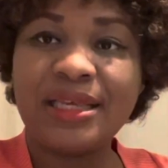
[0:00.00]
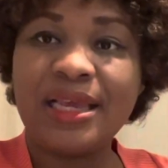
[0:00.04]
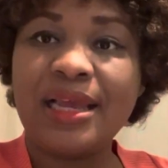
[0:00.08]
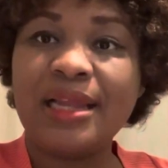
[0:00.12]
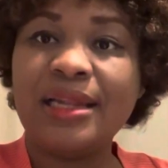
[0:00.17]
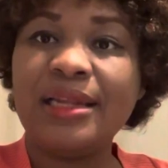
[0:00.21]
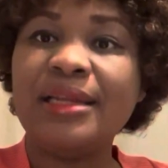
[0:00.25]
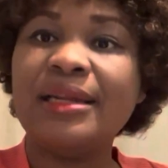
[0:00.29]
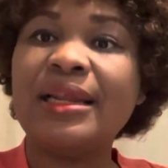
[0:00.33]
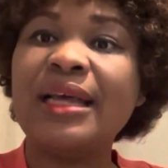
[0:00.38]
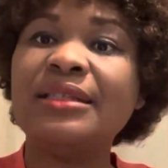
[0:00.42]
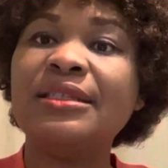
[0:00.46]

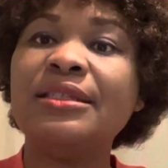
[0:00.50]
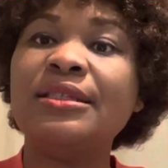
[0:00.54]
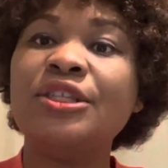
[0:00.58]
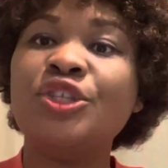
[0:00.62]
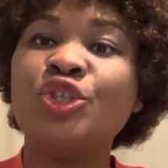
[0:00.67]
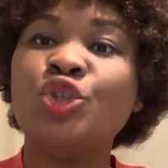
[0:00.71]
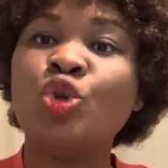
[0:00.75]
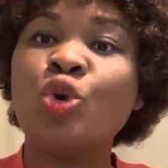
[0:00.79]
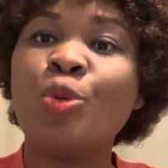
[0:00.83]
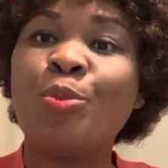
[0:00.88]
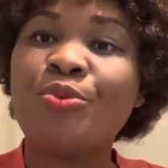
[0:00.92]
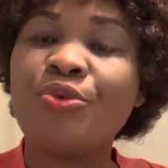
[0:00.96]
Ailey that it
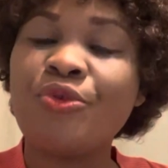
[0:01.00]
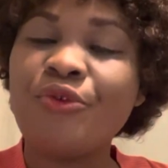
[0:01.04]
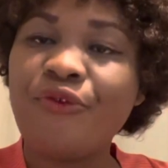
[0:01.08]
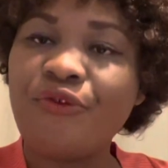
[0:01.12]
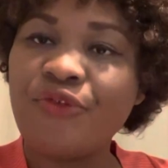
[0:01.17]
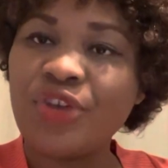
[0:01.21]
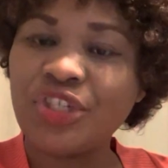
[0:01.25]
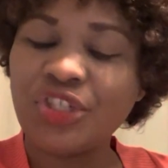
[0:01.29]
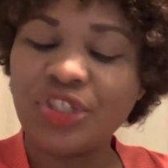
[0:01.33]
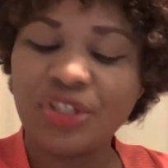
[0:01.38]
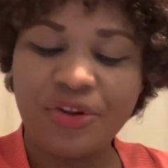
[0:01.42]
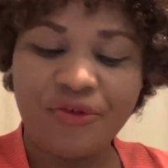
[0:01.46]
is your
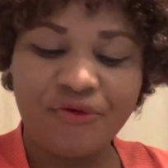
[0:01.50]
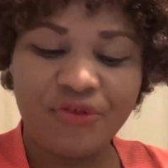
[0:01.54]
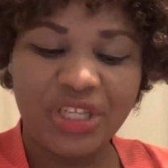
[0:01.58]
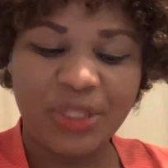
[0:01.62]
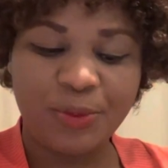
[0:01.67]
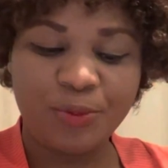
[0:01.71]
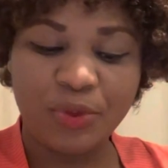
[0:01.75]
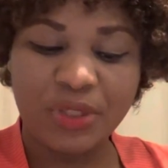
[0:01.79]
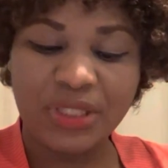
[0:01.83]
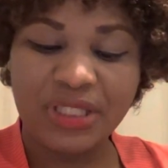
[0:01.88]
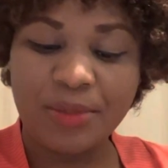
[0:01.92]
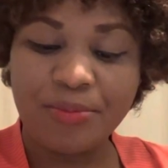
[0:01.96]
professional
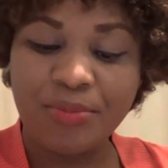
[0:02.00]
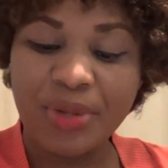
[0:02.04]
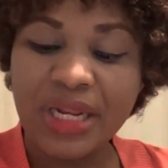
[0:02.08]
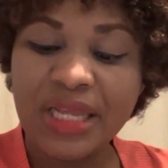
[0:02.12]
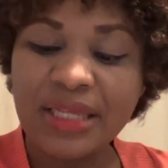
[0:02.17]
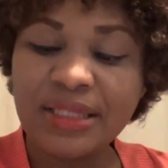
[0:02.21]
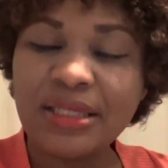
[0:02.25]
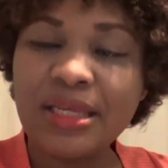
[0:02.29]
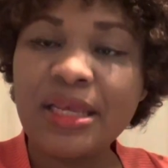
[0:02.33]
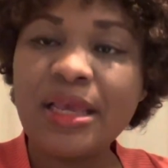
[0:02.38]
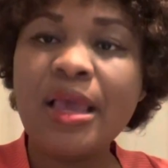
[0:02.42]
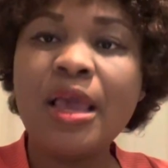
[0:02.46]

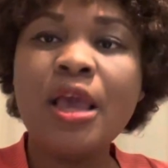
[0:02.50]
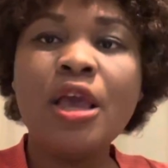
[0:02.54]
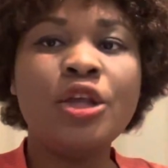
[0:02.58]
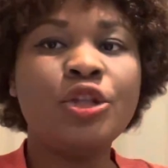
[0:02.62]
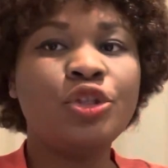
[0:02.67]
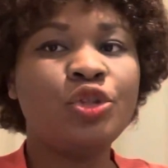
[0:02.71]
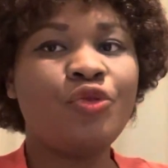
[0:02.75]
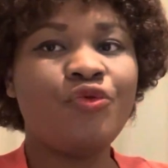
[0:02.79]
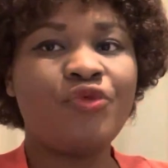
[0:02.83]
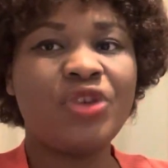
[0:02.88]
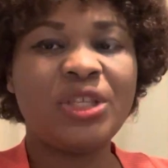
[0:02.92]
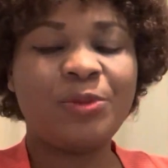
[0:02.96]
responsibility
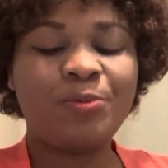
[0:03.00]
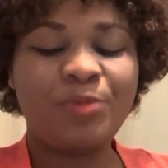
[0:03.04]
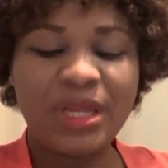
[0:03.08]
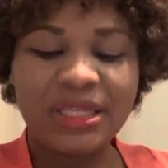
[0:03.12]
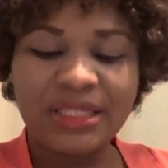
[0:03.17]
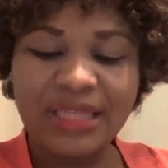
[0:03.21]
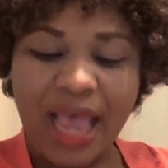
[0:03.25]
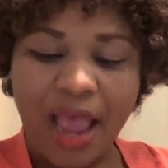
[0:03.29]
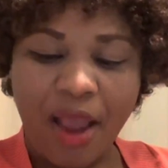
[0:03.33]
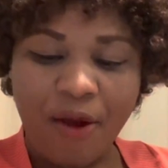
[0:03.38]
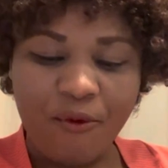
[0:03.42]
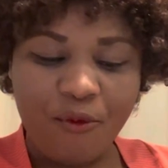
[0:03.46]
to
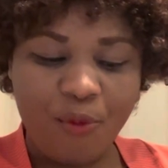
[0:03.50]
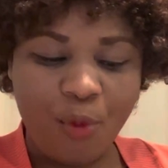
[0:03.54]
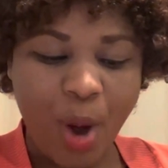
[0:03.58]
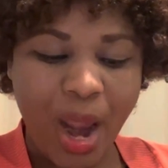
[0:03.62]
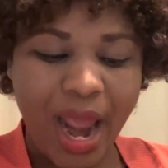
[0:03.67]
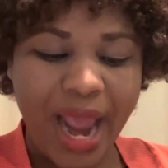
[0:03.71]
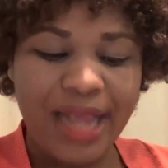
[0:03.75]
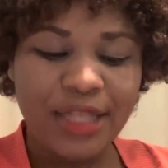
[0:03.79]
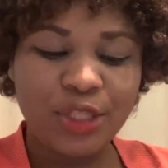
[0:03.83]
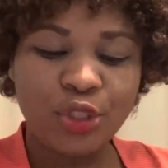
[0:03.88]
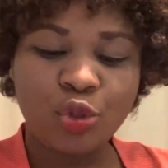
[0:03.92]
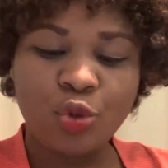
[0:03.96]
respect our
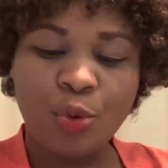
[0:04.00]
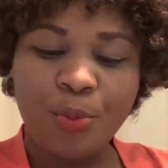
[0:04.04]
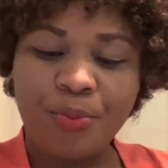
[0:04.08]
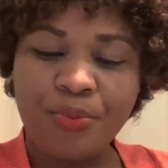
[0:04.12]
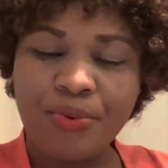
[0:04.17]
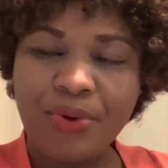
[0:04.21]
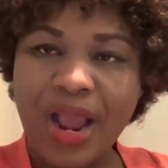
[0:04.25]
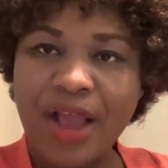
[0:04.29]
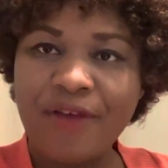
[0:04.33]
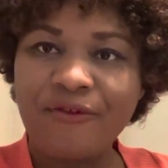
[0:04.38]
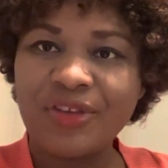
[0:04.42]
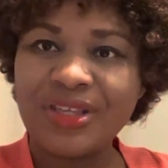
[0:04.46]
right to
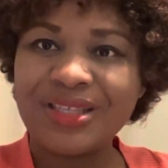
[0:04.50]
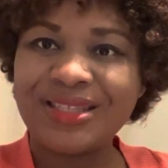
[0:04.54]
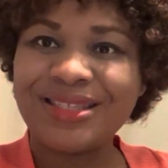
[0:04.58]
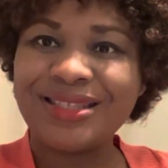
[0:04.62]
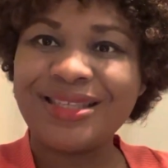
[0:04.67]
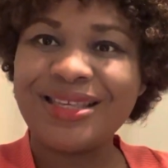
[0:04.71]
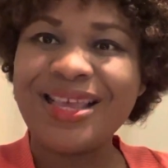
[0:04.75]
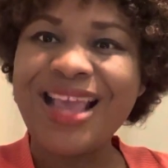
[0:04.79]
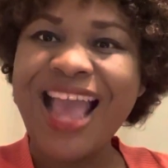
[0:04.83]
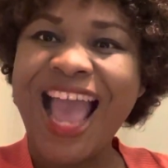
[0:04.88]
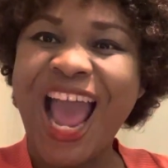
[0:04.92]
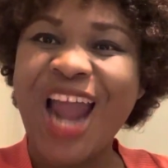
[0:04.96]

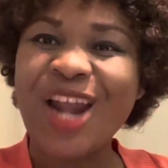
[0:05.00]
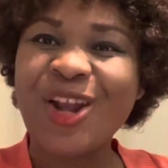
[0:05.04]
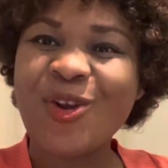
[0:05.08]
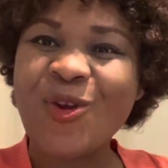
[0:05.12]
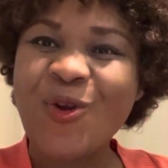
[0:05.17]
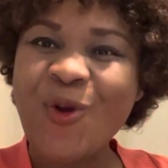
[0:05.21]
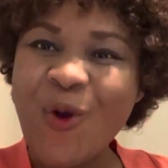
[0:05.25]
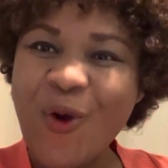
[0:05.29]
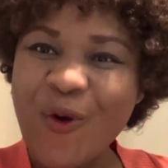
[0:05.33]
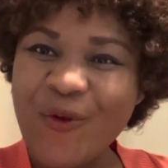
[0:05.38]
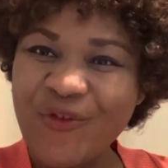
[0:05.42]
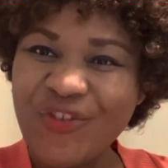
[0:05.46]
privacy and
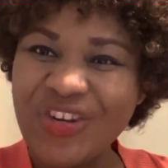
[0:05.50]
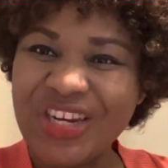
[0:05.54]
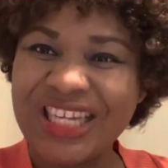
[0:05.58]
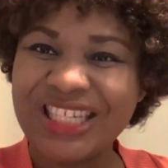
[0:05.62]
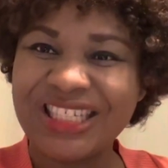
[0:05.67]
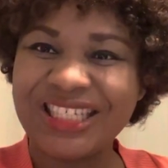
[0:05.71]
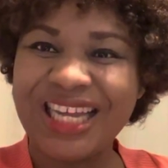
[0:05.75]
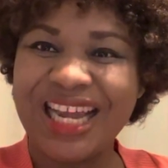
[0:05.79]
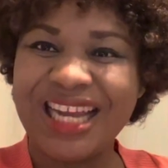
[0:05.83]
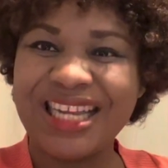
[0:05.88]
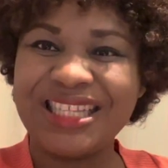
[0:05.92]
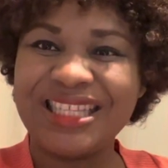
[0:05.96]

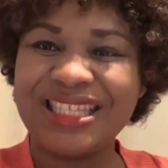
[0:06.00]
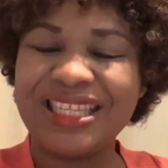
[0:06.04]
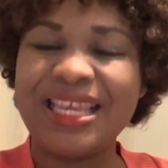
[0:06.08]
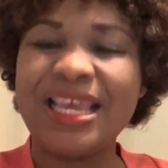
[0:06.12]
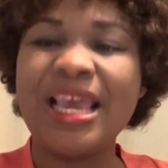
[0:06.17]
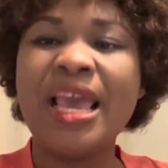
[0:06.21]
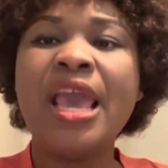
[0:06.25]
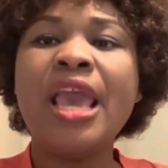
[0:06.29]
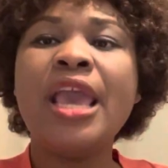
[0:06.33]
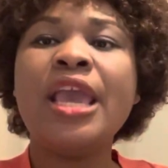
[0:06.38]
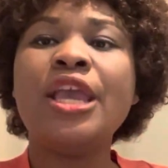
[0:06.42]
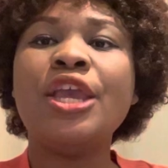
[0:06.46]

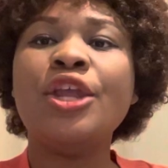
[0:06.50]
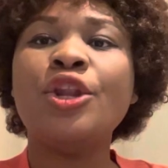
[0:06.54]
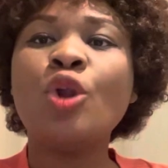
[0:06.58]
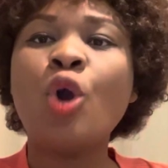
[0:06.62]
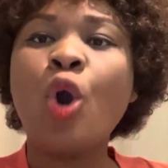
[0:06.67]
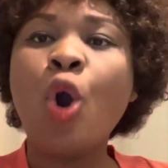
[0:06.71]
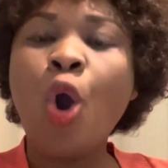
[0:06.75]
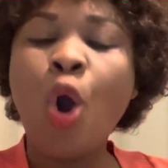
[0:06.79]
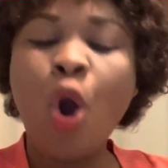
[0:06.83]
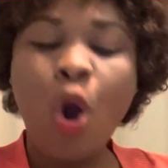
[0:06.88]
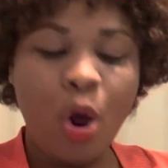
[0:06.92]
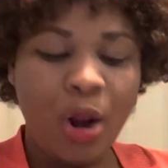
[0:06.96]
confidentiality in
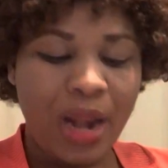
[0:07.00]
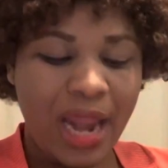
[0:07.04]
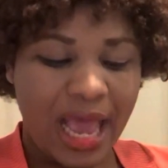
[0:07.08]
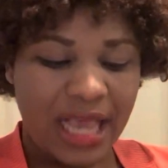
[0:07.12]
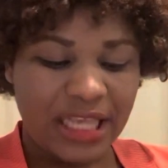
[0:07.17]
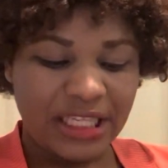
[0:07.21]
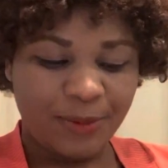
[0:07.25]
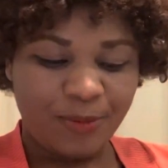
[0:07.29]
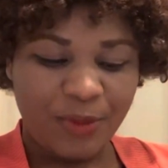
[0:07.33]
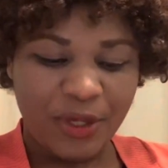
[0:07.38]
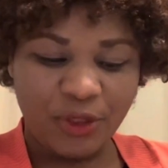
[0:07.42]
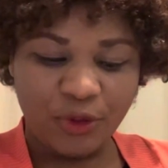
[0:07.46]
all
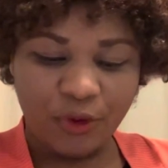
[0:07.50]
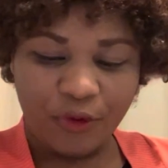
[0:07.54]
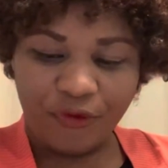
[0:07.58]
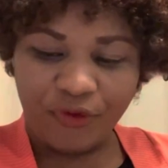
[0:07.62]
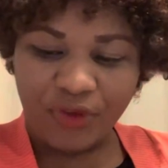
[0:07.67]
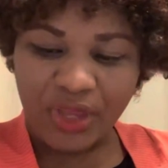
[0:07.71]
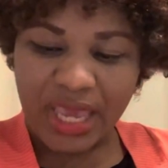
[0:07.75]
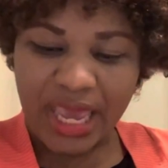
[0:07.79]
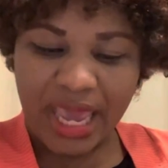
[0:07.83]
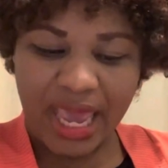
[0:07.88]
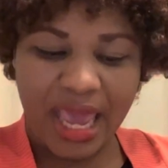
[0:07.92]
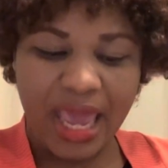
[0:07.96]
aspects
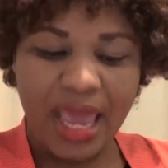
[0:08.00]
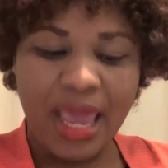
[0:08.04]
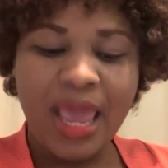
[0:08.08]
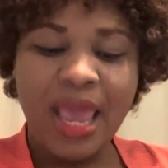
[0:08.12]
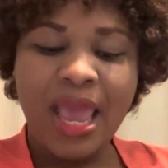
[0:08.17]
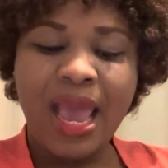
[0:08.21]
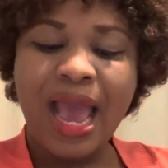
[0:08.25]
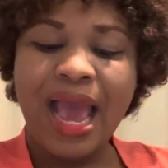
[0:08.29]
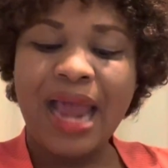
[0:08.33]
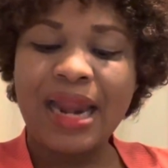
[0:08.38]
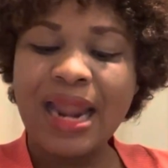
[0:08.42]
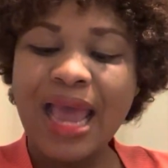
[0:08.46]
of care
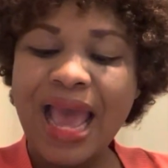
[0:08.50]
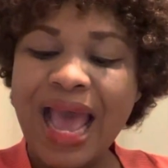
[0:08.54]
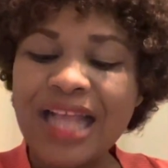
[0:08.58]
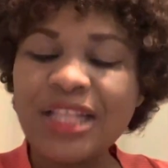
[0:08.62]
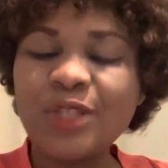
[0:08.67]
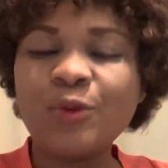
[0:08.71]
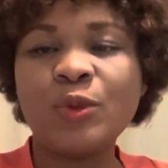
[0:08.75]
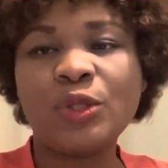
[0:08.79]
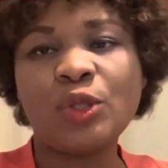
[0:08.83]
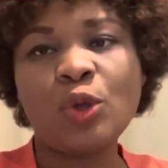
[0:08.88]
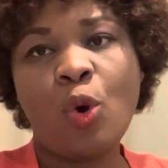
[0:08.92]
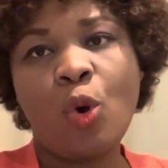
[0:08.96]
and
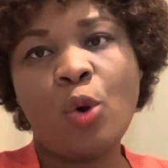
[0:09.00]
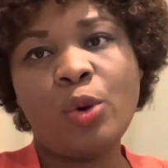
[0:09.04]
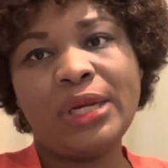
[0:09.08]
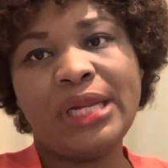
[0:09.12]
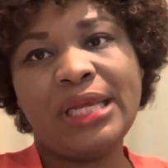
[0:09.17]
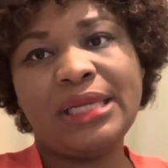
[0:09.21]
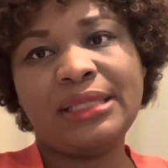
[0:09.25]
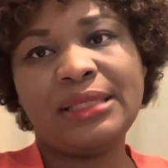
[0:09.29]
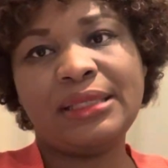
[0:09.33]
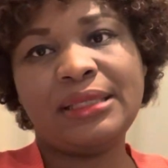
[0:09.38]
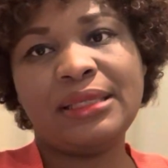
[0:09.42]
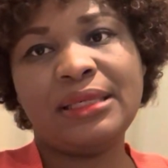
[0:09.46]
act with
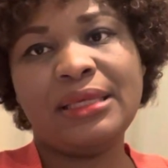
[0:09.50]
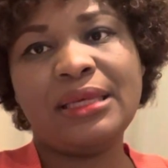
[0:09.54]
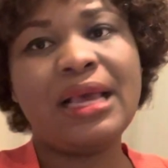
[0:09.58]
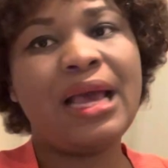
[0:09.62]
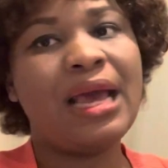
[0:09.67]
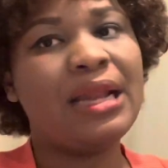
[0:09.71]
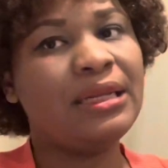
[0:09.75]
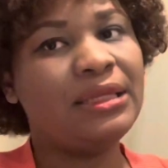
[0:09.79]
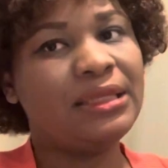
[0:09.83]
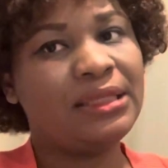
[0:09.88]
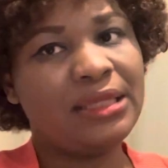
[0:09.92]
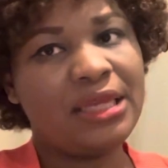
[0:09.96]
honesty
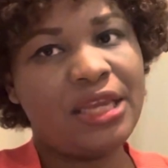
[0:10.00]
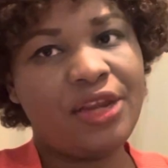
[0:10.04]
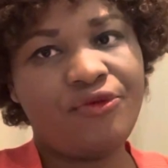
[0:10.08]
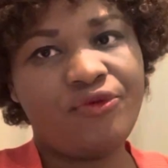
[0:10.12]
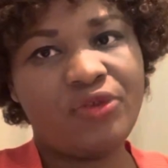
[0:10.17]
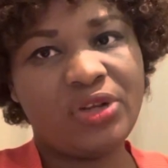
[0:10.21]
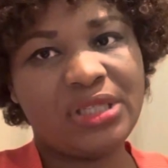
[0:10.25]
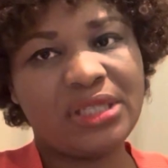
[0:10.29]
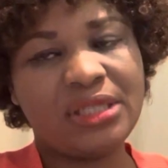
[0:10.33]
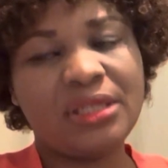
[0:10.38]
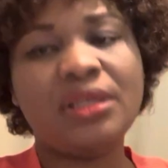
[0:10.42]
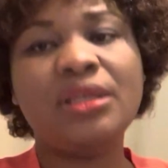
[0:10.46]
and
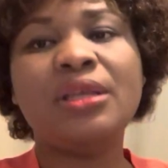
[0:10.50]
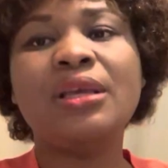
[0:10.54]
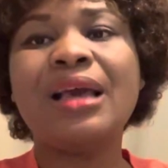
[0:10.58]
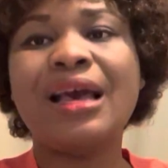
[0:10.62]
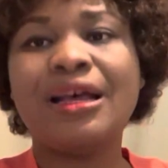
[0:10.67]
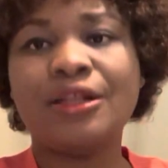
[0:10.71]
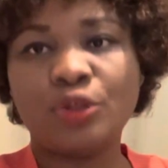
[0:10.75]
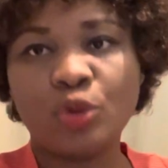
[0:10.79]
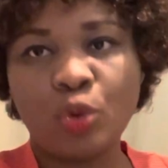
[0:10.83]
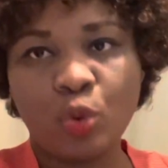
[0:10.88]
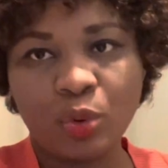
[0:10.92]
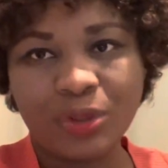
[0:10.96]
integrity
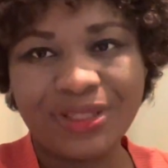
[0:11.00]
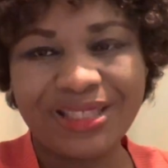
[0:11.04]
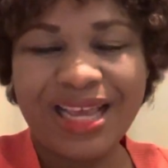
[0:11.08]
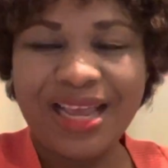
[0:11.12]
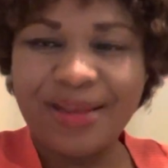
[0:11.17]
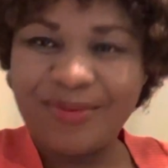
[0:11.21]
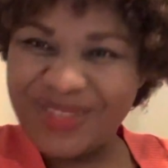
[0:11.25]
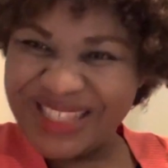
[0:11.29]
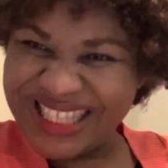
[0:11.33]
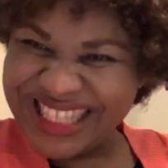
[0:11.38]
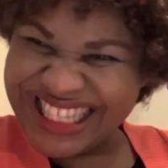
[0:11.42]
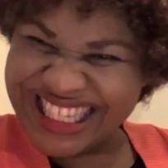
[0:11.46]
at all times.